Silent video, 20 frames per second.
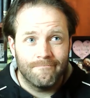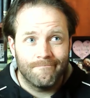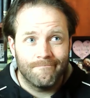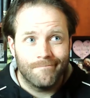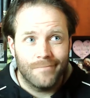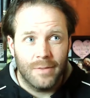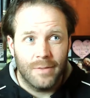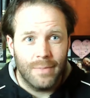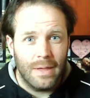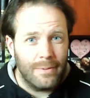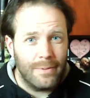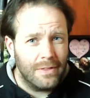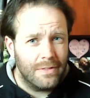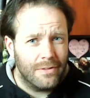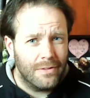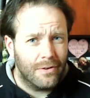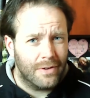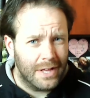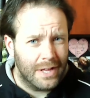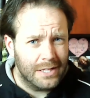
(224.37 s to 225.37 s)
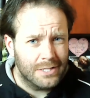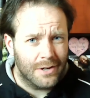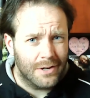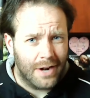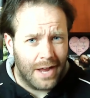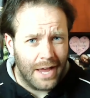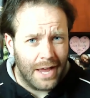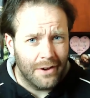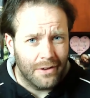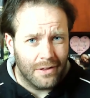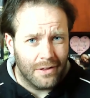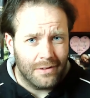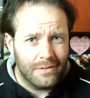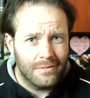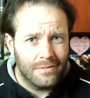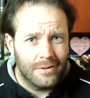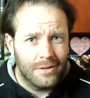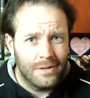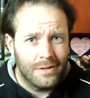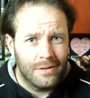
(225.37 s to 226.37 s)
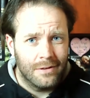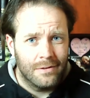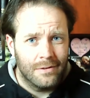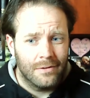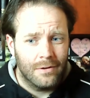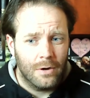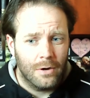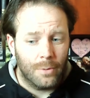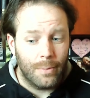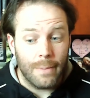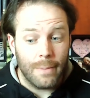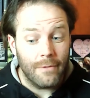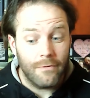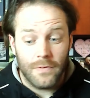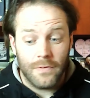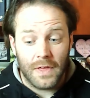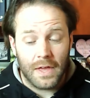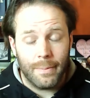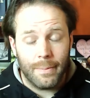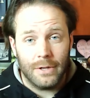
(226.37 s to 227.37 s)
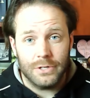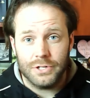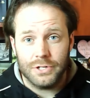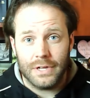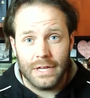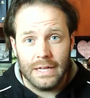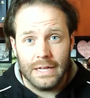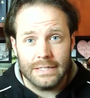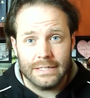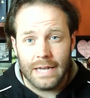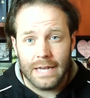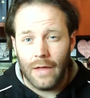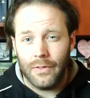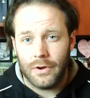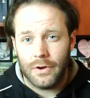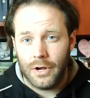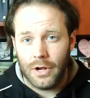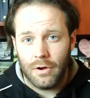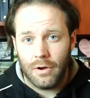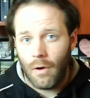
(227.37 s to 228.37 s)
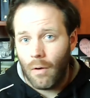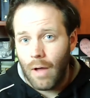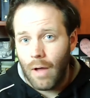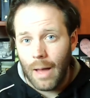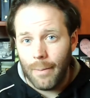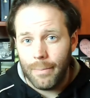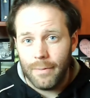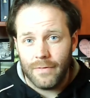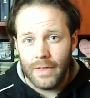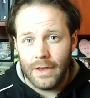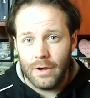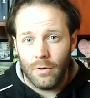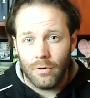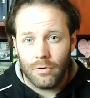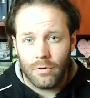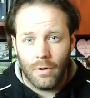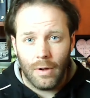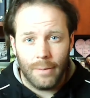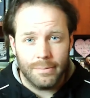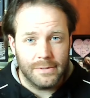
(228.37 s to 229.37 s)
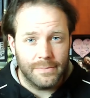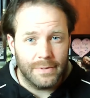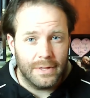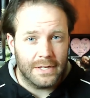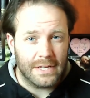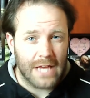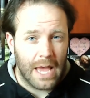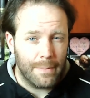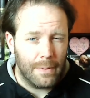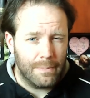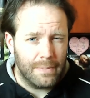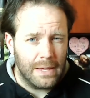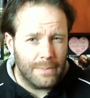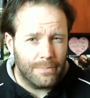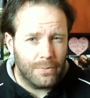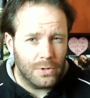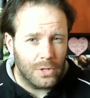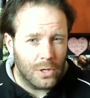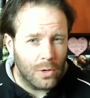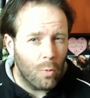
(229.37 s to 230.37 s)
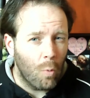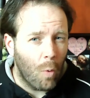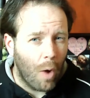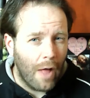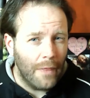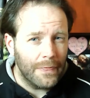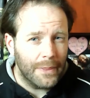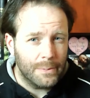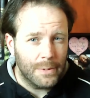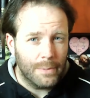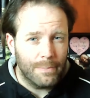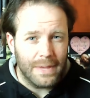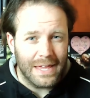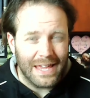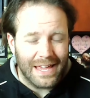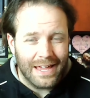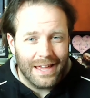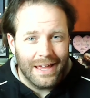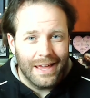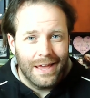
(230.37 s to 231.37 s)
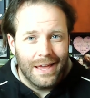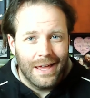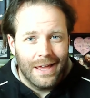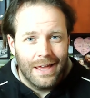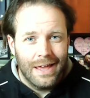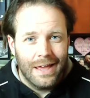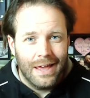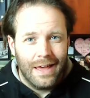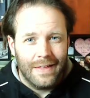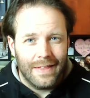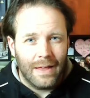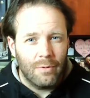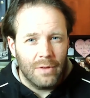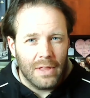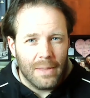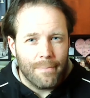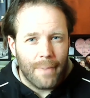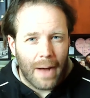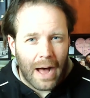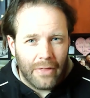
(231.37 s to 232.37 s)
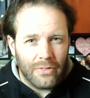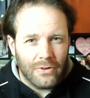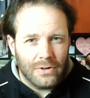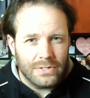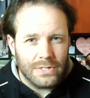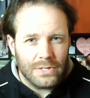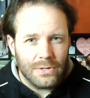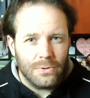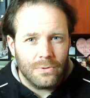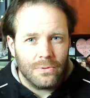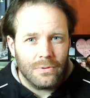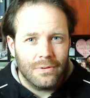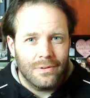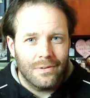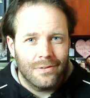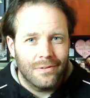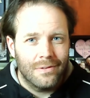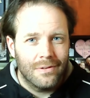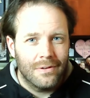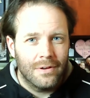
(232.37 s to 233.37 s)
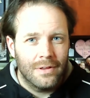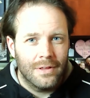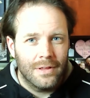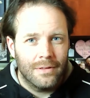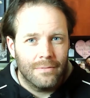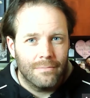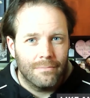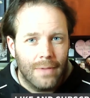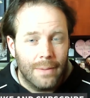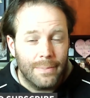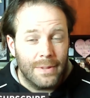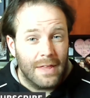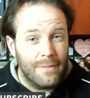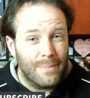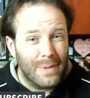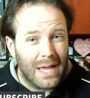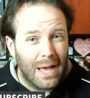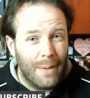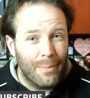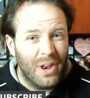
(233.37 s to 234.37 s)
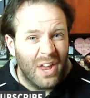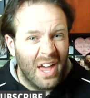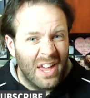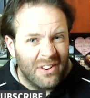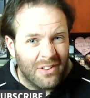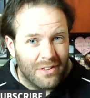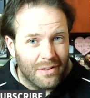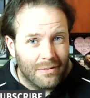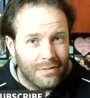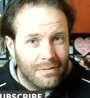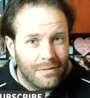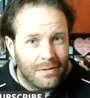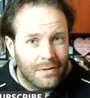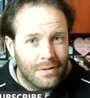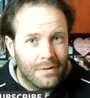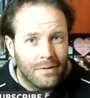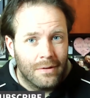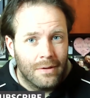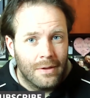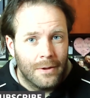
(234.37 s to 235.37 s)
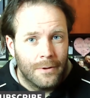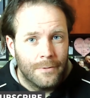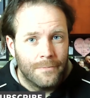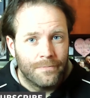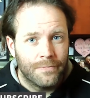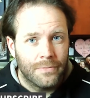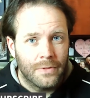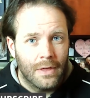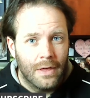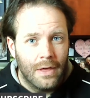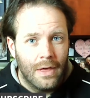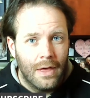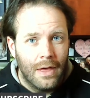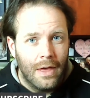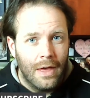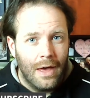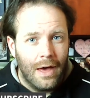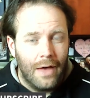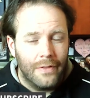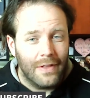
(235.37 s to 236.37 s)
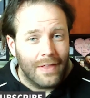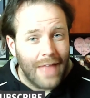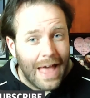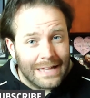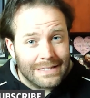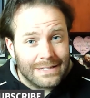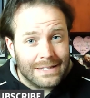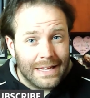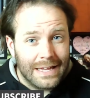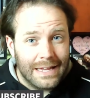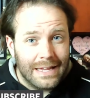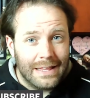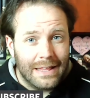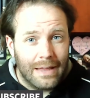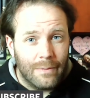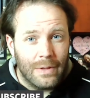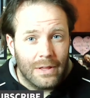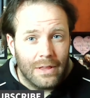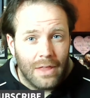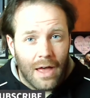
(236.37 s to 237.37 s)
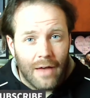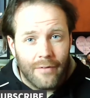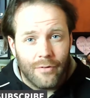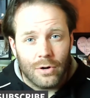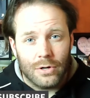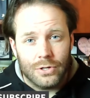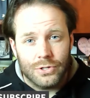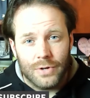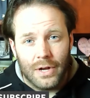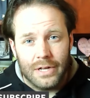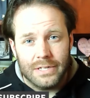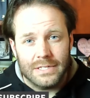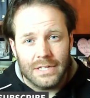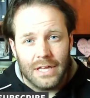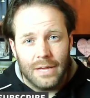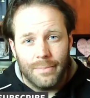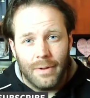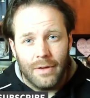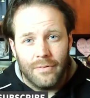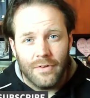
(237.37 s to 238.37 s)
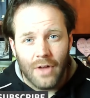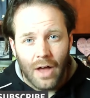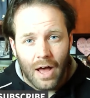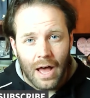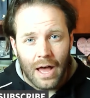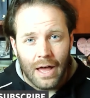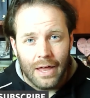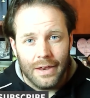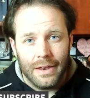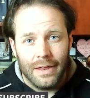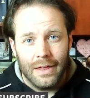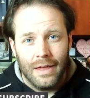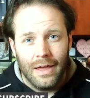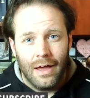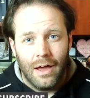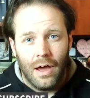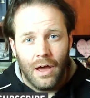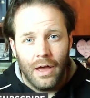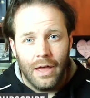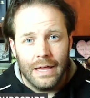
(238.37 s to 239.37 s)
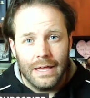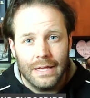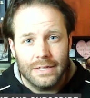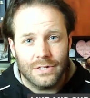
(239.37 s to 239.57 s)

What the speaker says: then maybe your kids are an idol. Or maybe if you think about your kids and how they're going to grow up, if they don't grow up to be the type of people you want them to be, and that really bothers you, maybe they become an idol. The last thing that we love or trust above God is